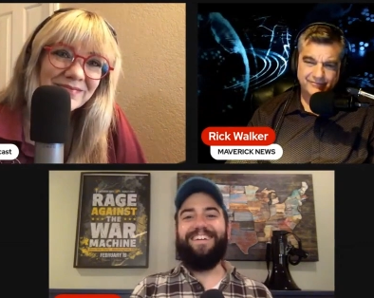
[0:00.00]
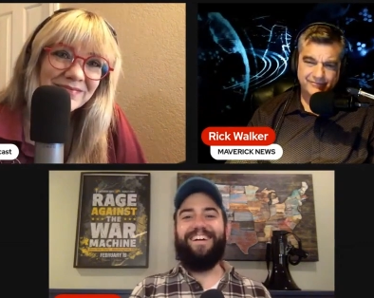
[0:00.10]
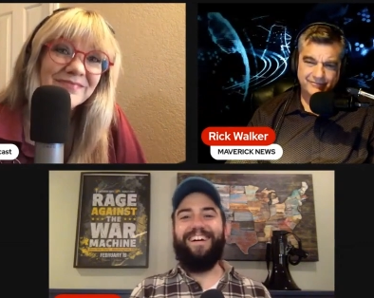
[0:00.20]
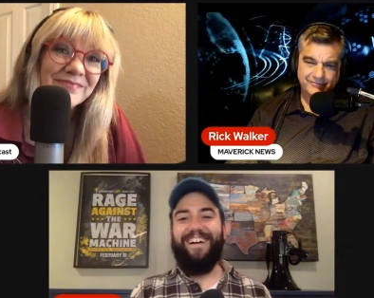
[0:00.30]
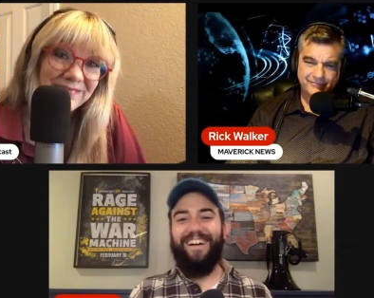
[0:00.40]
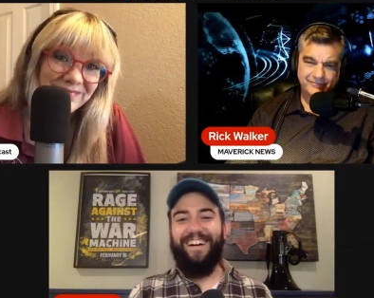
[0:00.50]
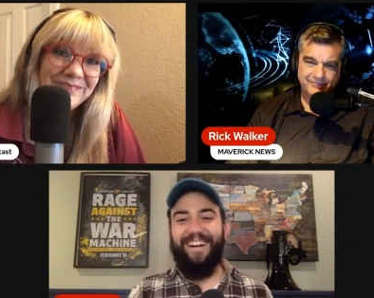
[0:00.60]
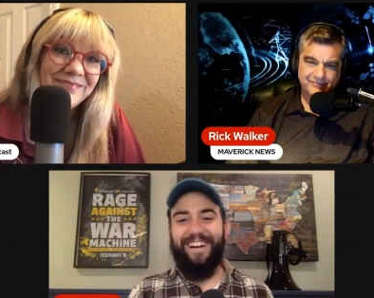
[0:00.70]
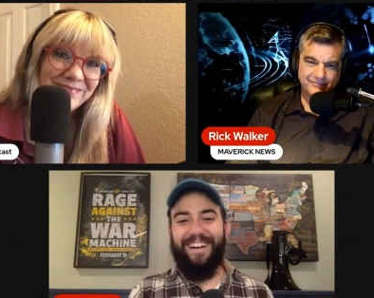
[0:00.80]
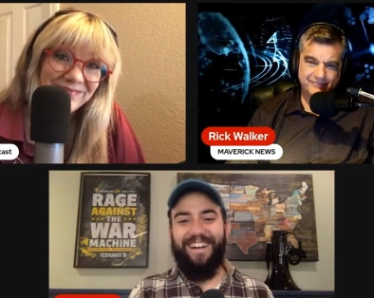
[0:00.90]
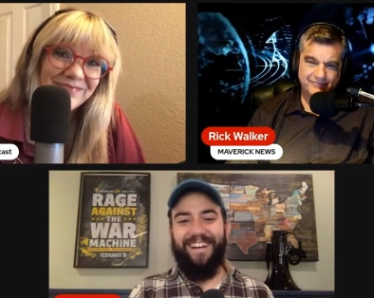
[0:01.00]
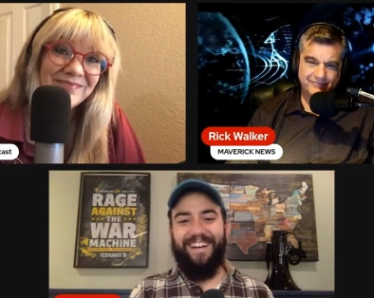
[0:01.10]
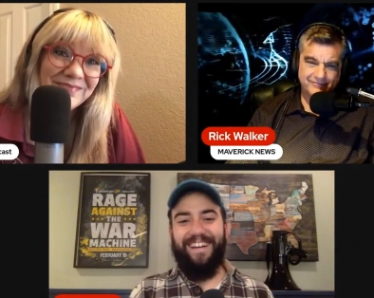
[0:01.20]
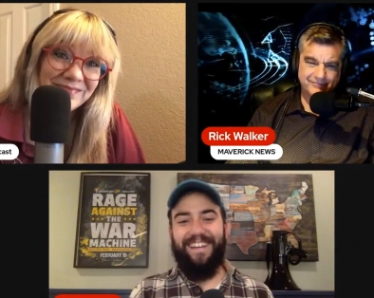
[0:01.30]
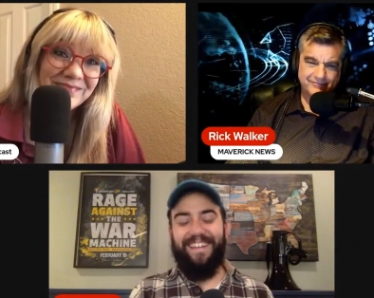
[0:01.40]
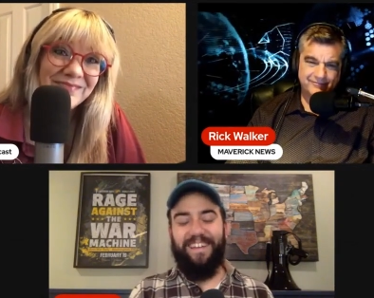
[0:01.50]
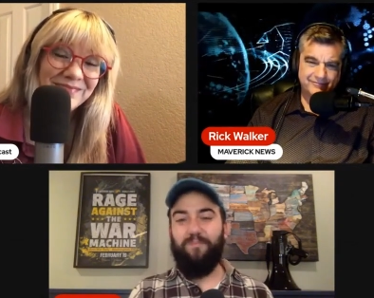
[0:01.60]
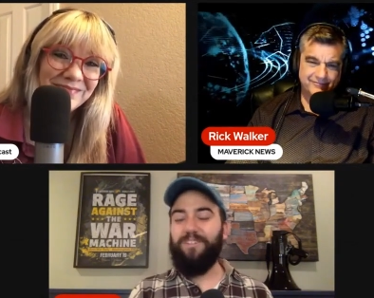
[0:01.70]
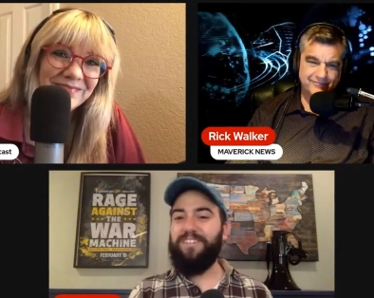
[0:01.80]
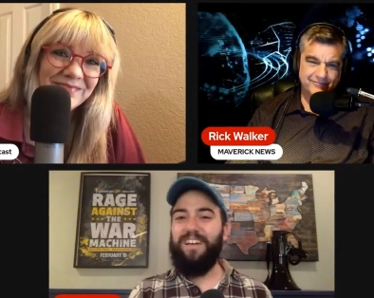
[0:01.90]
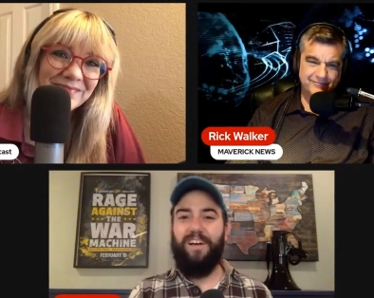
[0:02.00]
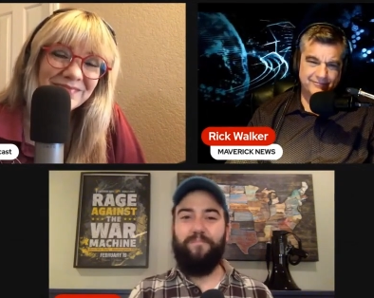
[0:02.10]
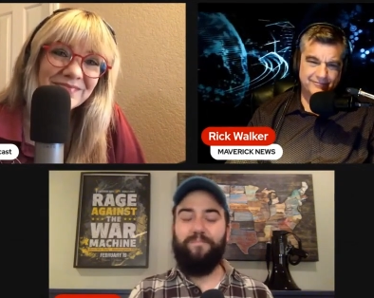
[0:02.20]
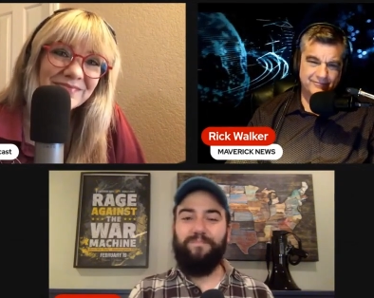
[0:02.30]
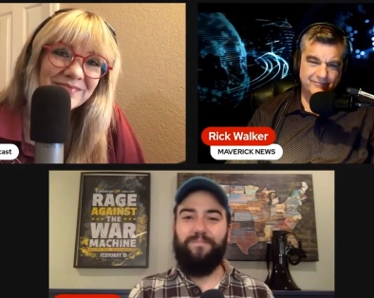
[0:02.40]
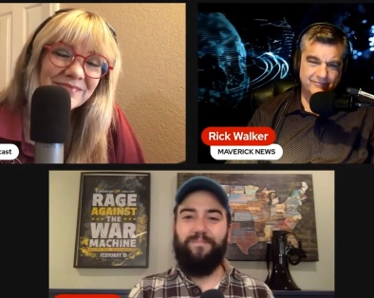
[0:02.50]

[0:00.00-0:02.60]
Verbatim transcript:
Speaker 1: Mm-hmm. Uh, it was, um,